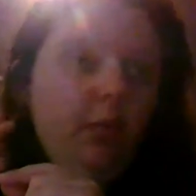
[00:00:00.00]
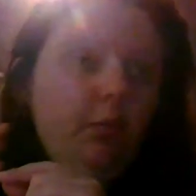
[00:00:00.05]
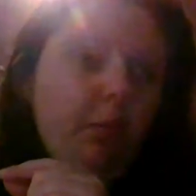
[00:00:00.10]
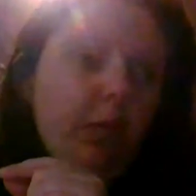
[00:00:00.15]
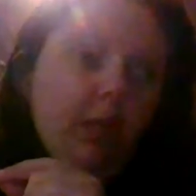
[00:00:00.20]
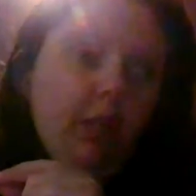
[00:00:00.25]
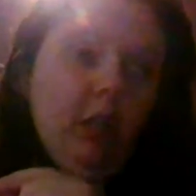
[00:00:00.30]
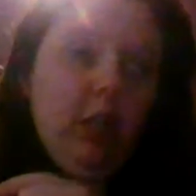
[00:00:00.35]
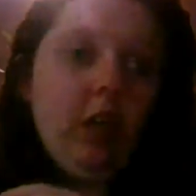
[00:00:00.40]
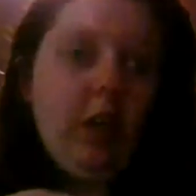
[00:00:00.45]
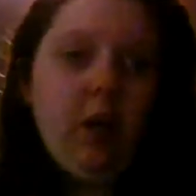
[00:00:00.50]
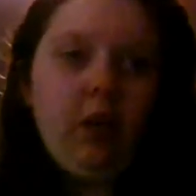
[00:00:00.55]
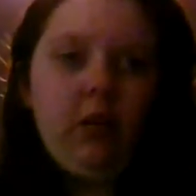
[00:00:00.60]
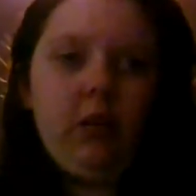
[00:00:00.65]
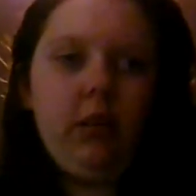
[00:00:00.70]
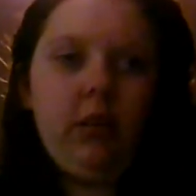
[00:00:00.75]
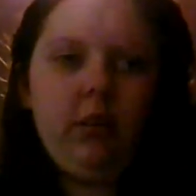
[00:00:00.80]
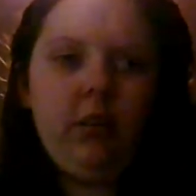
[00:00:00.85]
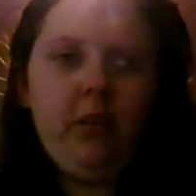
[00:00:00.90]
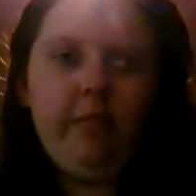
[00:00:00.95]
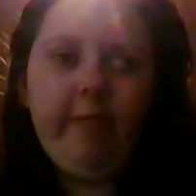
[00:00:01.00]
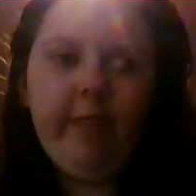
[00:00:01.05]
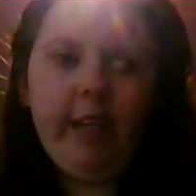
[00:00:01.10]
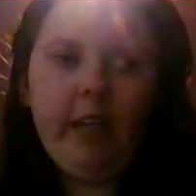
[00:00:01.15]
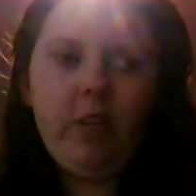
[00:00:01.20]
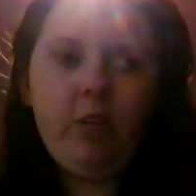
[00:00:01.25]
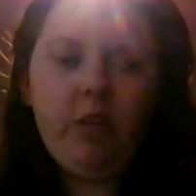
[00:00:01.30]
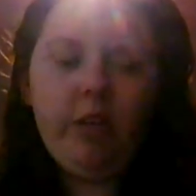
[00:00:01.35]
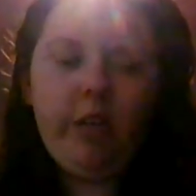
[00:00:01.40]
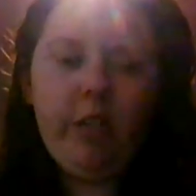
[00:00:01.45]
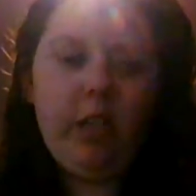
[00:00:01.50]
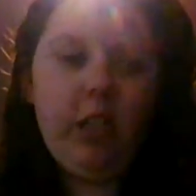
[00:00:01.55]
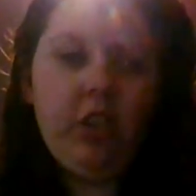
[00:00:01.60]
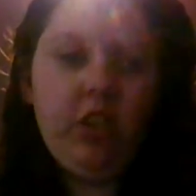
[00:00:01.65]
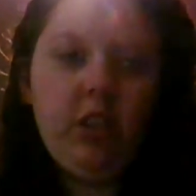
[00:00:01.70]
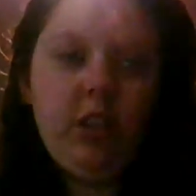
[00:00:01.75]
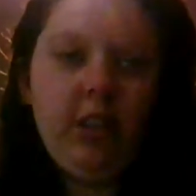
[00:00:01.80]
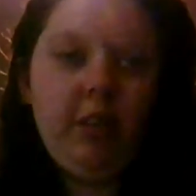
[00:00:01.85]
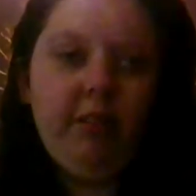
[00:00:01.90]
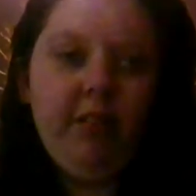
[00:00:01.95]
Because of my
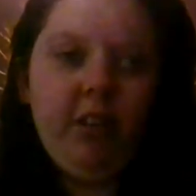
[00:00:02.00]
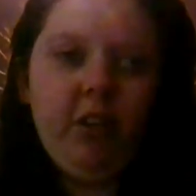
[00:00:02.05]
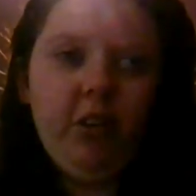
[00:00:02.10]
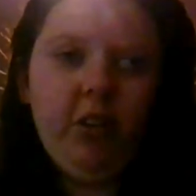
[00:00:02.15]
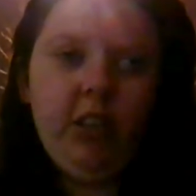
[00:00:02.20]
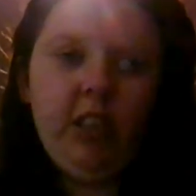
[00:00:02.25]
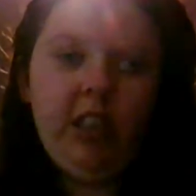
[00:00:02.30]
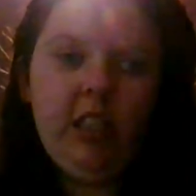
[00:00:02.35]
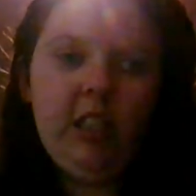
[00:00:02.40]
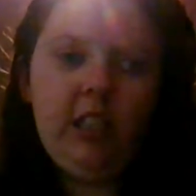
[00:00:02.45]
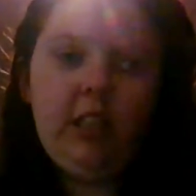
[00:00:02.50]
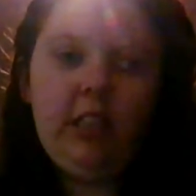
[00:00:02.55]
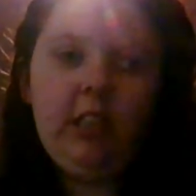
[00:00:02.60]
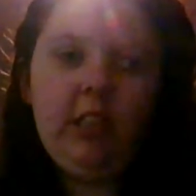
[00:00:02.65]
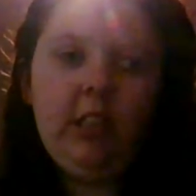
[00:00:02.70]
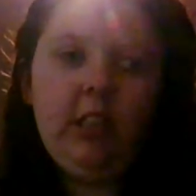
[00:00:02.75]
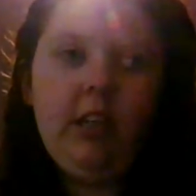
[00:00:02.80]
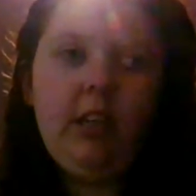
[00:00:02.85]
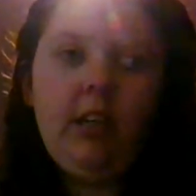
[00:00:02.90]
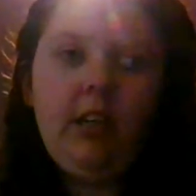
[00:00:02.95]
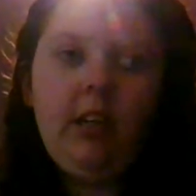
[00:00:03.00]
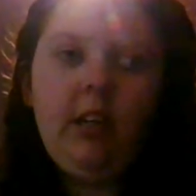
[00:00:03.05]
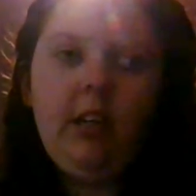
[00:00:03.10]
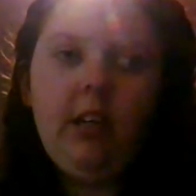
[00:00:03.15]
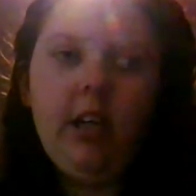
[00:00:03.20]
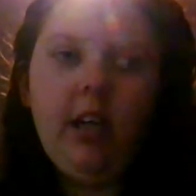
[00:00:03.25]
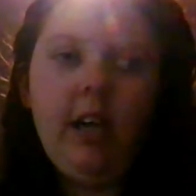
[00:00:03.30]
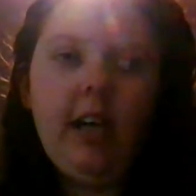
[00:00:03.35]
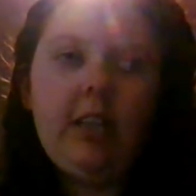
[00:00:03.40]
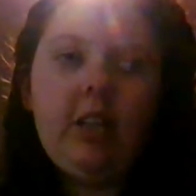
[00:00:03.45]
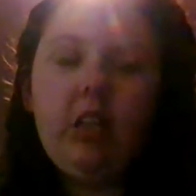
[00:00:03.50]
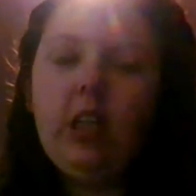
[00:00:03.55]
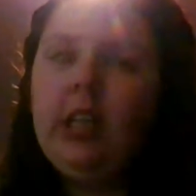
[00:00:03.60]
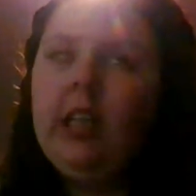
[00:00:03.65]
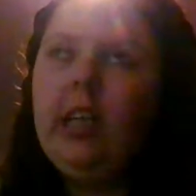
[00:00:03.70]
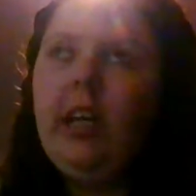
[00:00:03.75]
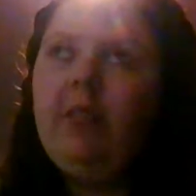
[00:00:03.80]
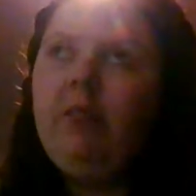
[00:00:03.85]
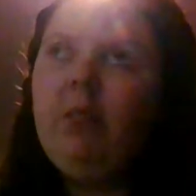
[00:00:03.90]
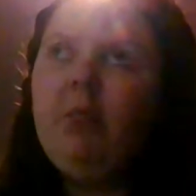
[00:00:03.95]
coordination difficulties, I could
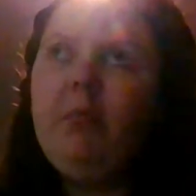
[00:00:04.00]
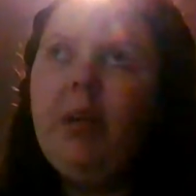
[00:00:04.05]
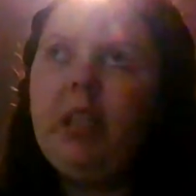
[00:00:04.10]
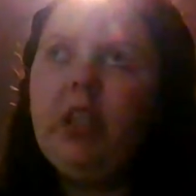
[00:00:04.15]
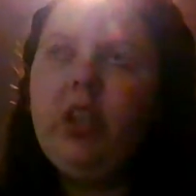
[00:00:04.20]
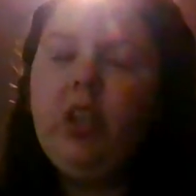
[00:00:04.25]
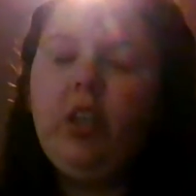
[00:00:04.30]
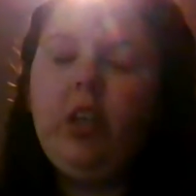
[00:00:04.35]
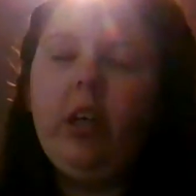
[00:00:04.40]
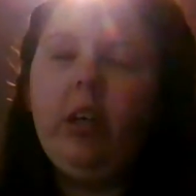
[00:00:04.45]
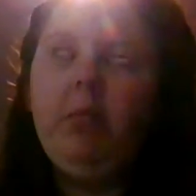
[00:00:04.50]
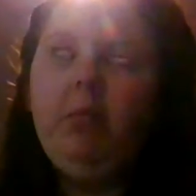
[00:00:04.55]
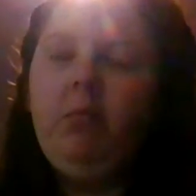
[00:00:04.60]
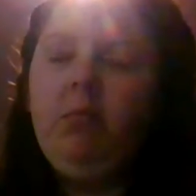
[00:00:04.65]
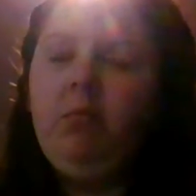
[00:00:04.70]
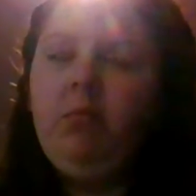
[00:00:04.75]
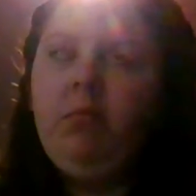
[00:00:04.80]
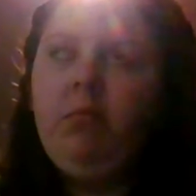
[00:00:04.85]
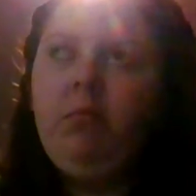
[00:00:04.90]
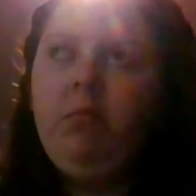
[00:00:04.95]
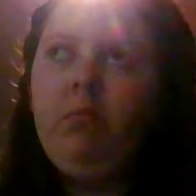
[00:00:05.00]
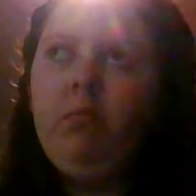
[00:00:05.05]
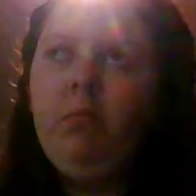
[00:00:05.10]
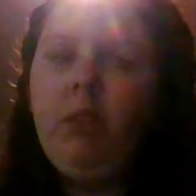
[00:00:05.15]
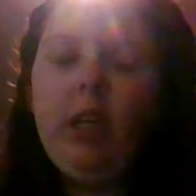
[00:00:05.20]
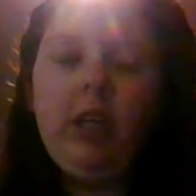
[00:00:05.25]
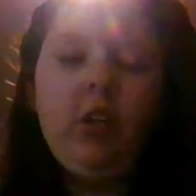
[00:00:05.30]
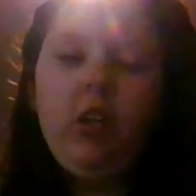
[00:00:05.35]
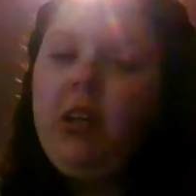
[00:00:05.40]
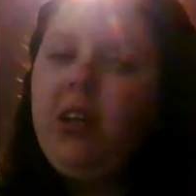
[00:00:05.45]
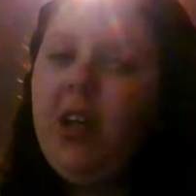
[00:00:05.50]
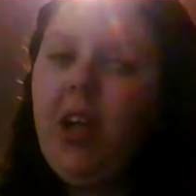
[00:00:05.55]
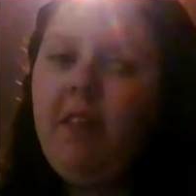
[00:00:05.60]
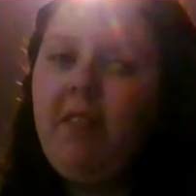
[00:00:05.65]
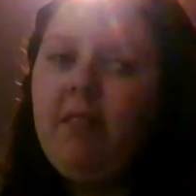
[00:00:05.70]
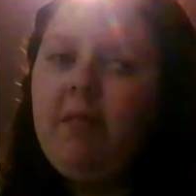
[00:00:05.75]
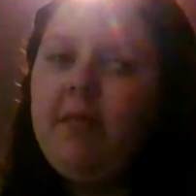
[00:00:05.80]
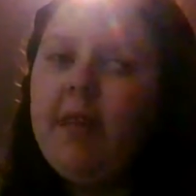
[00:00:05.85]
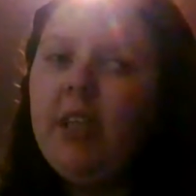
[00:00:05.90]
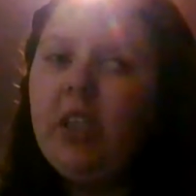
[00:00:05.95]
never measure them. I could
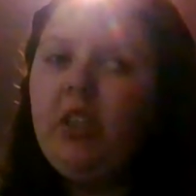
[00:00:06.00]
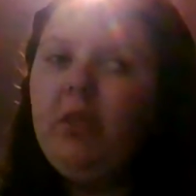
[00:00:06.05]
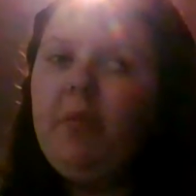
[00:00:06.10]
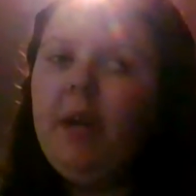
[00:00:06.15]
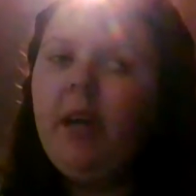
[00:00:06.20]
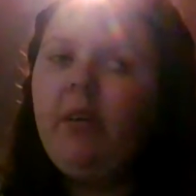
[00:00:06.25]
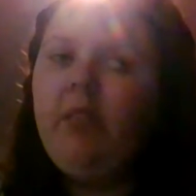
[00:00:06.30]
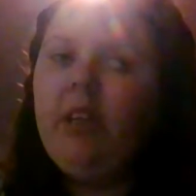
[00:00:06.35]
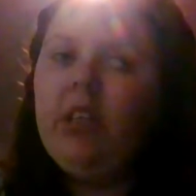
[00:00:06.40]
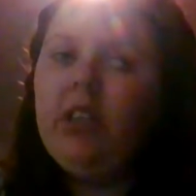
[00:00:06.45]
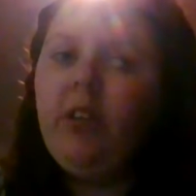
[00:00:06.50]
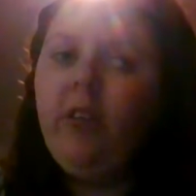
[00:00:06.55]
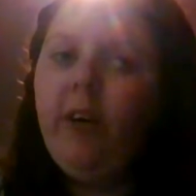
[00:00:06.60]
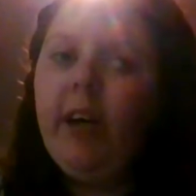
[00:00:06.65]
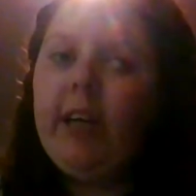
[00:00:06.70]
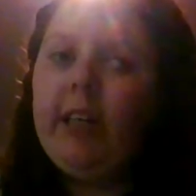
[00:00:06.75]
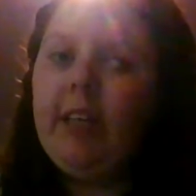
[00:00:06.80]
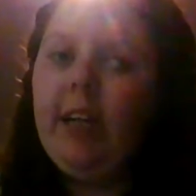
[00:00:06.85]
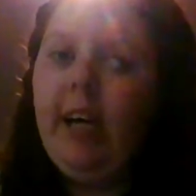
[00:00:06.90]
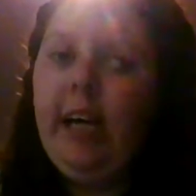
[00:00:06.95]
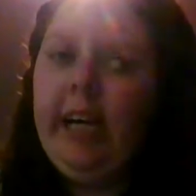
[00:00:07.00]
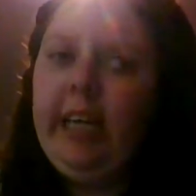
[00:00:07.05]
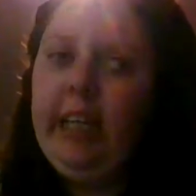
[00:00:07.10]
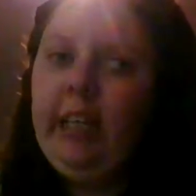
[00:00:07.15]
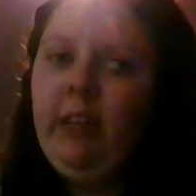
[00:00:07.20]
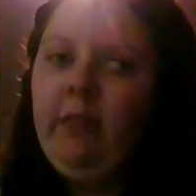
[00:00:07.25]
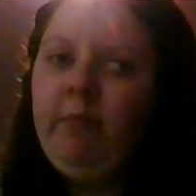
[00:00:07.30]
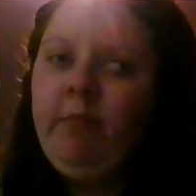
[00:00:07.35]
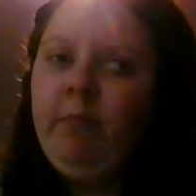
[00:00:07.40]
never measure my wrist correctly.